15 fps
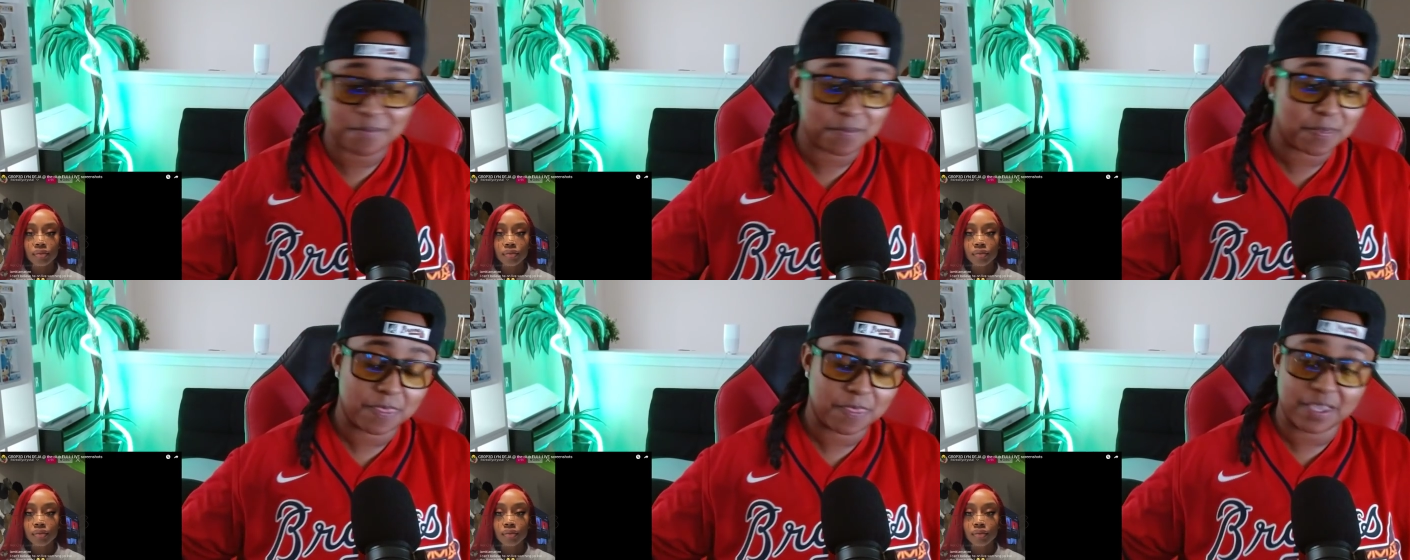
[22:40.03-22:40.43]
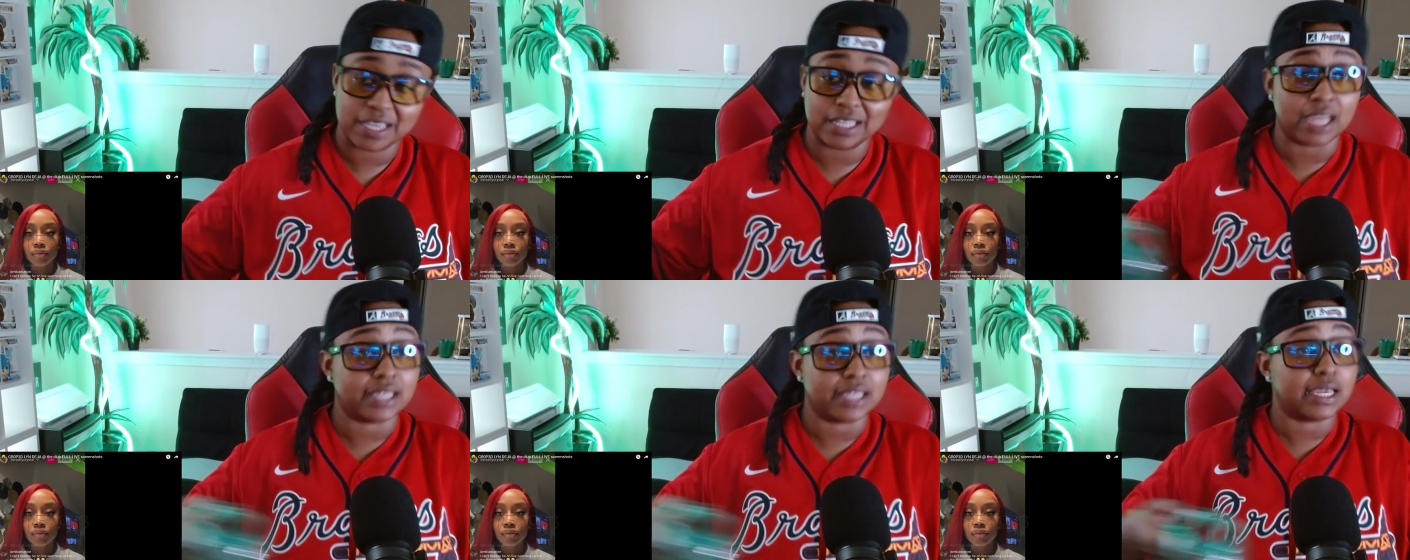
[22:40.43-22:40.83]
Speaker 1: he like,
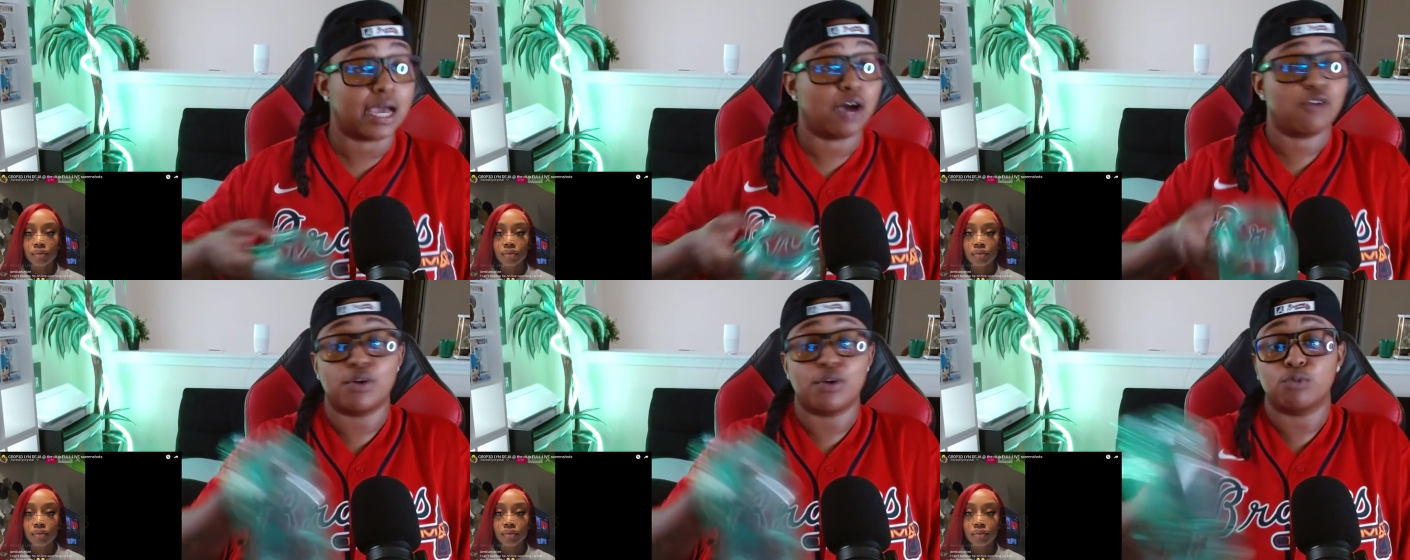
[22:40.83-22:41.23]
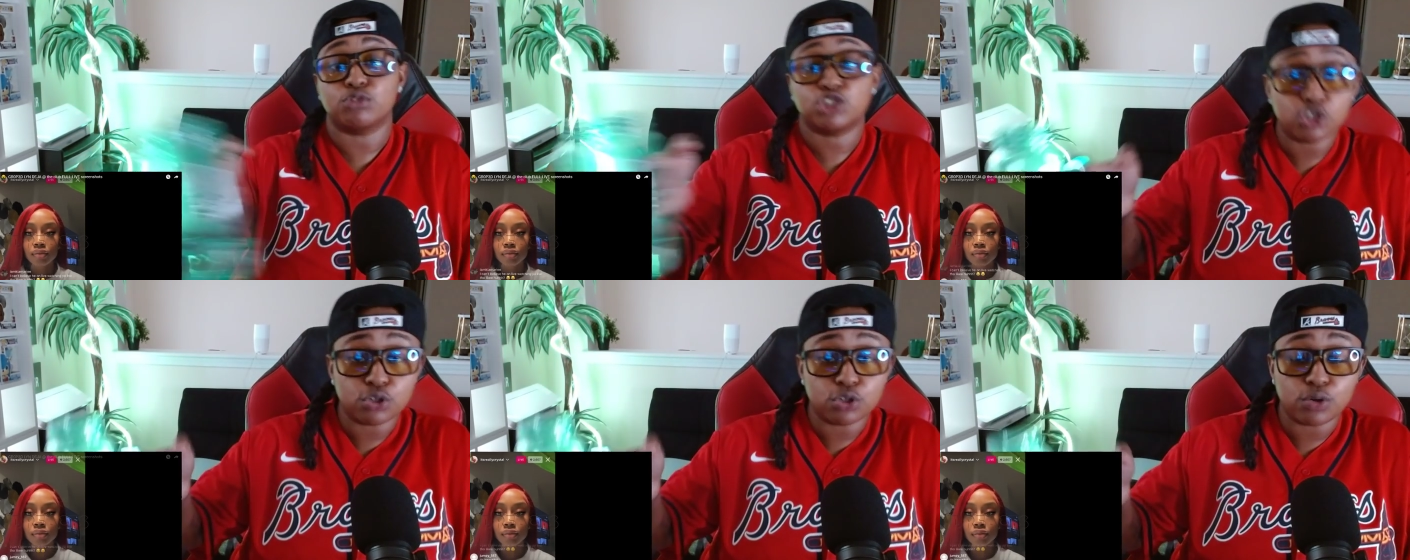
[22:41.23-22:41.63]
yeah, I don't fuck with
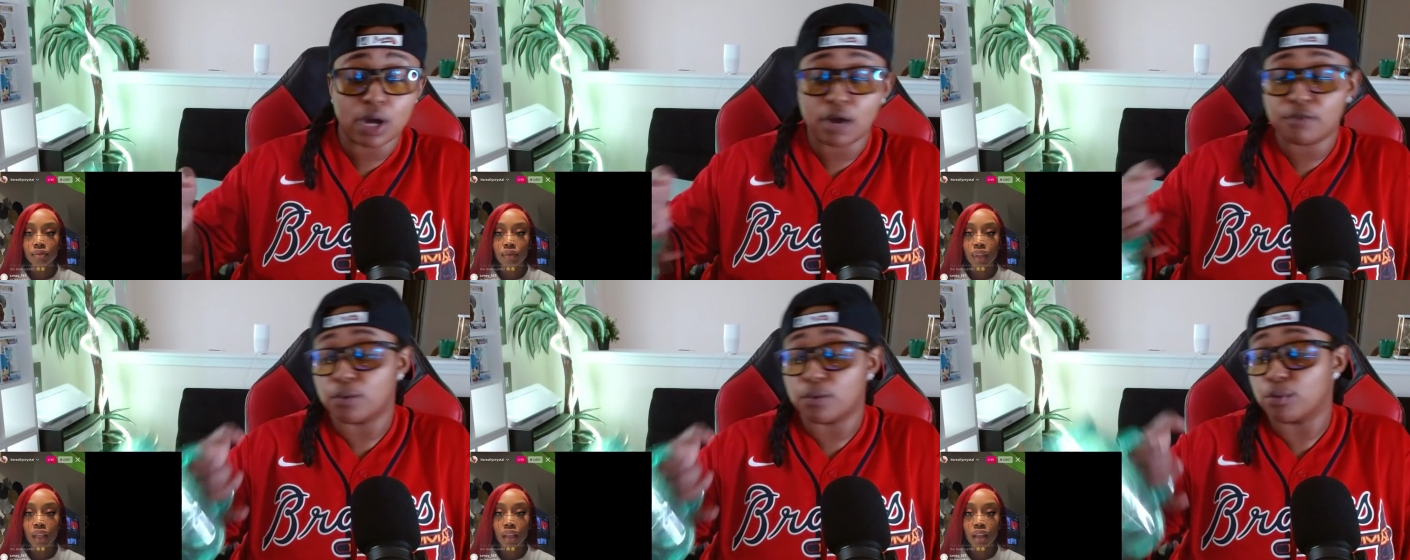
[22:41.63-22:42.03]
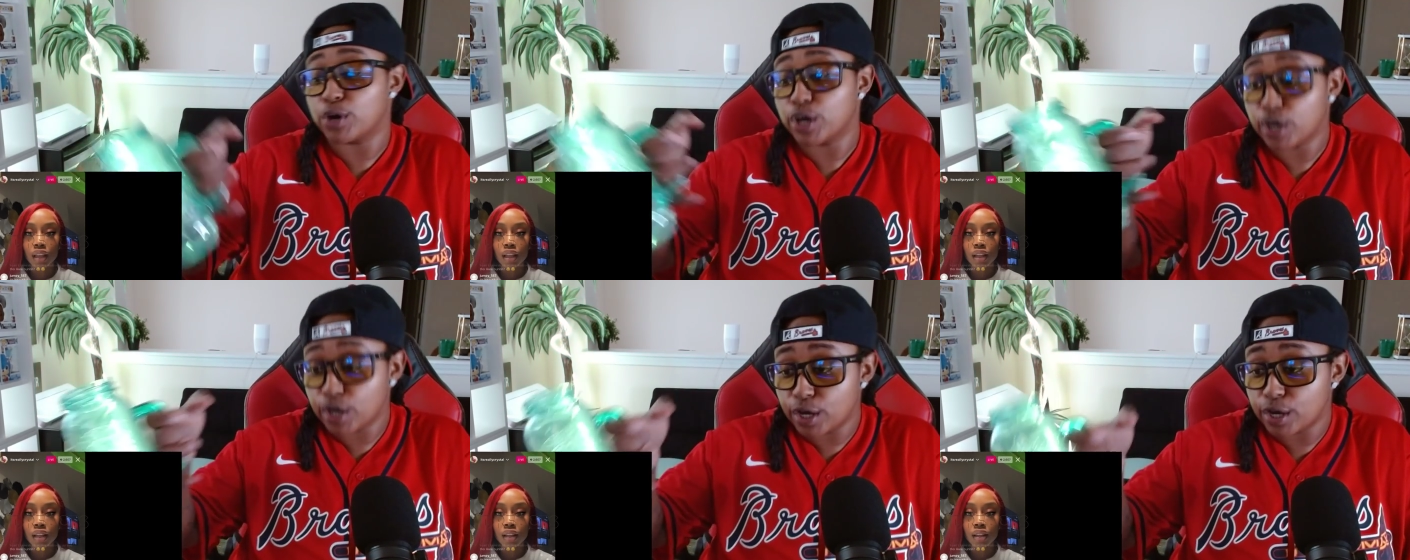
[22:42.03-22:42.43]
you. I don't fuck with
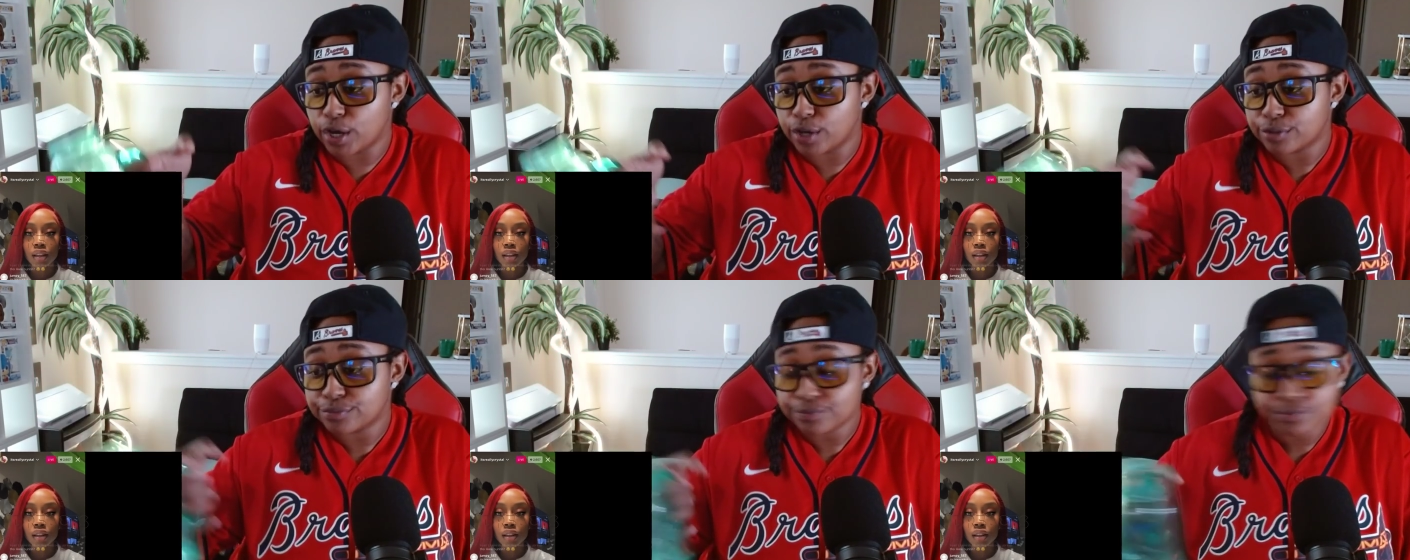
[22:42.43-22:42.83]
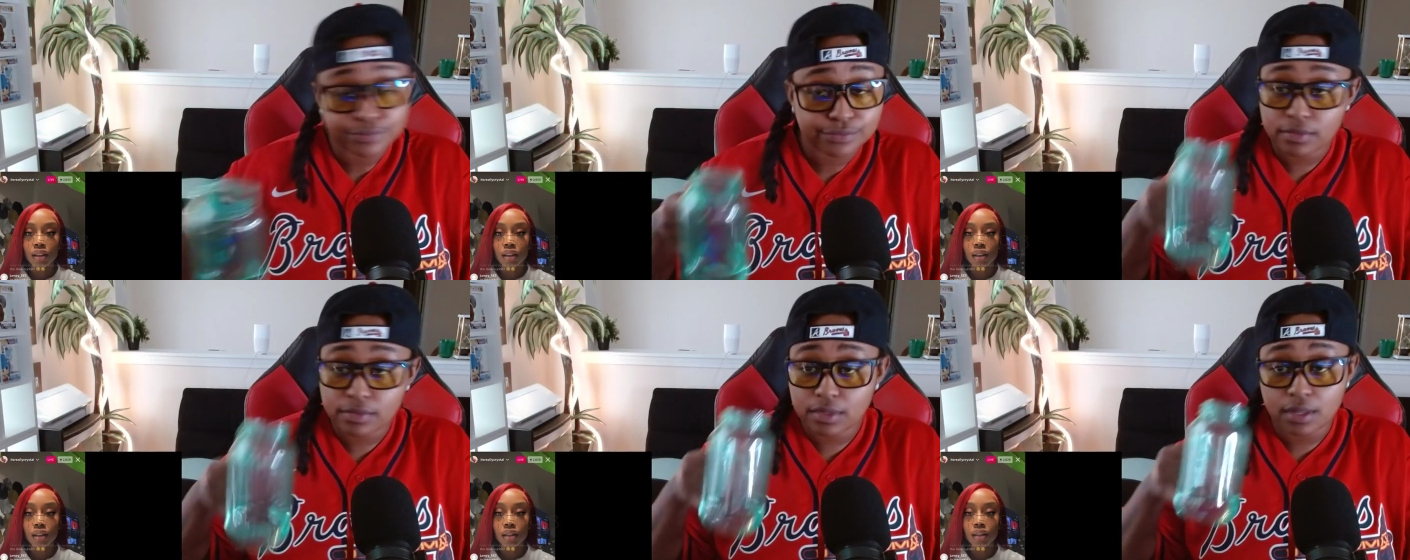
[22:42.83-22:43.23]
her.
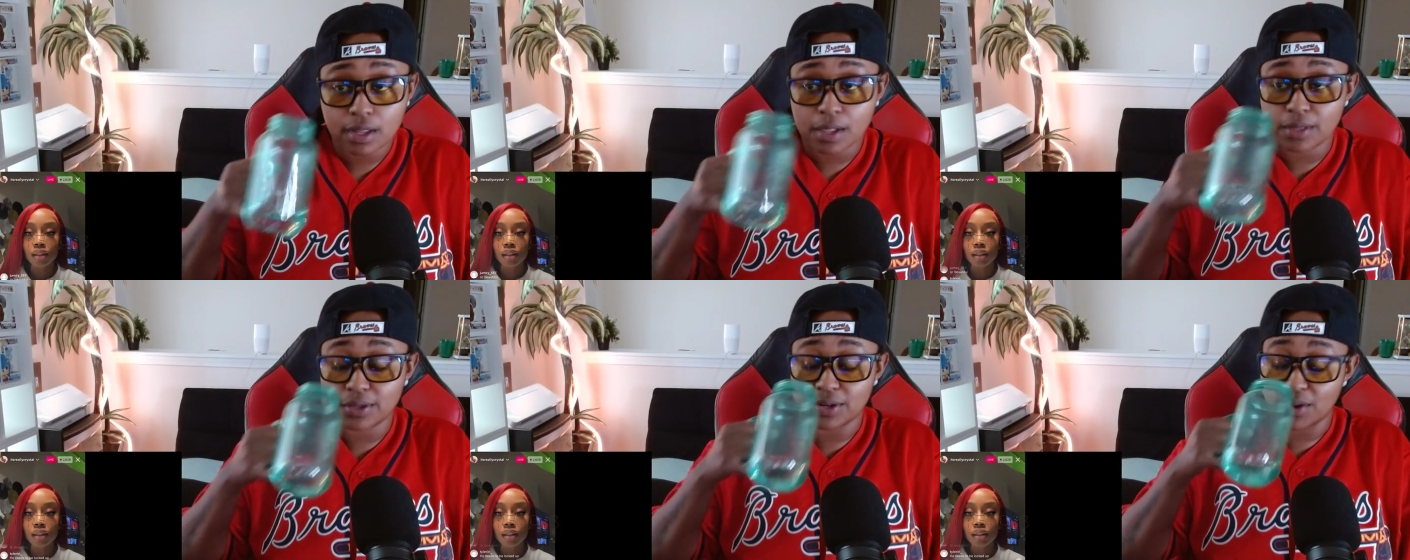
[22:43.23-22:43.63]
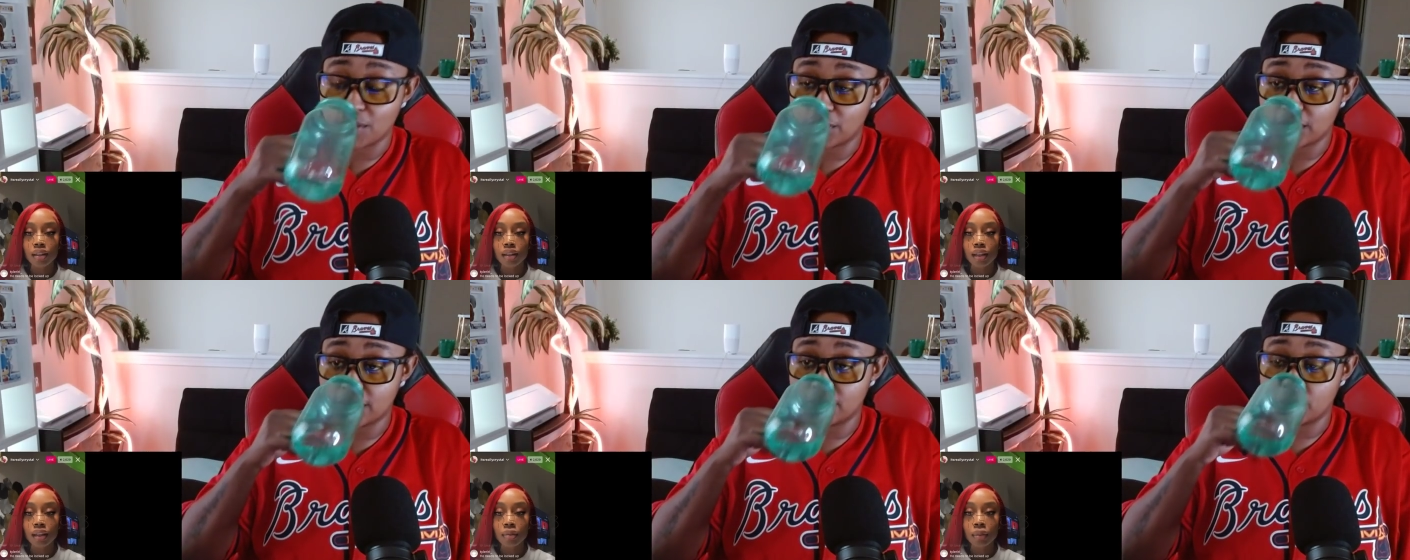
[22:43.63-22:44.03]
You know,
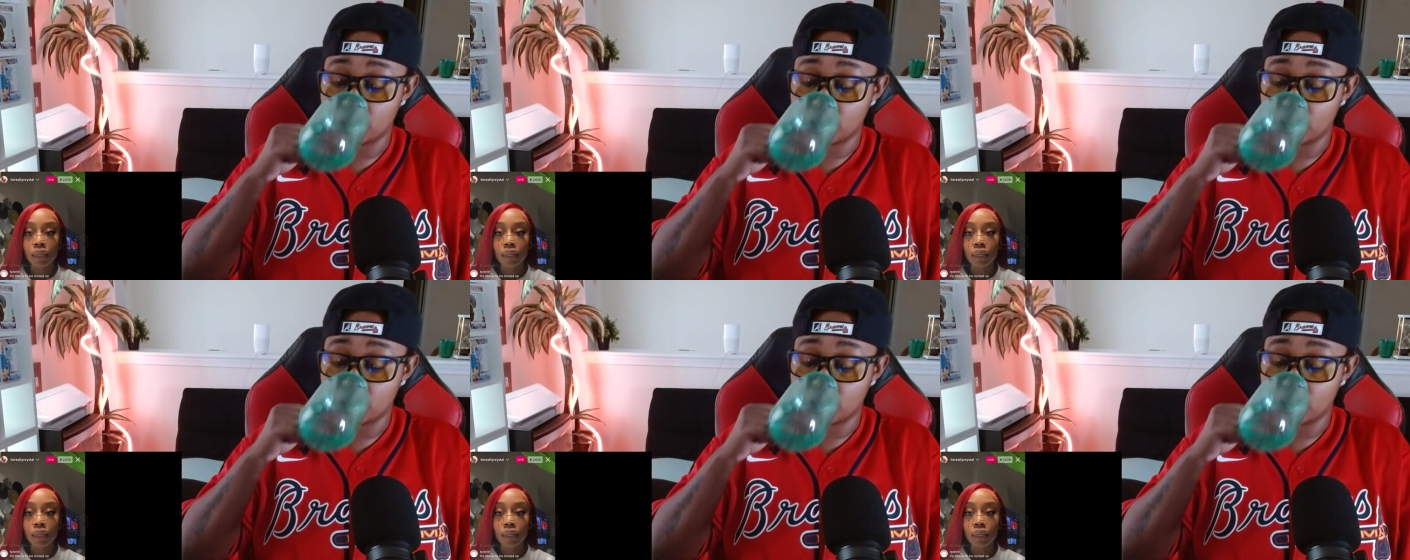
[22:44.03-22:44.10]
whatever.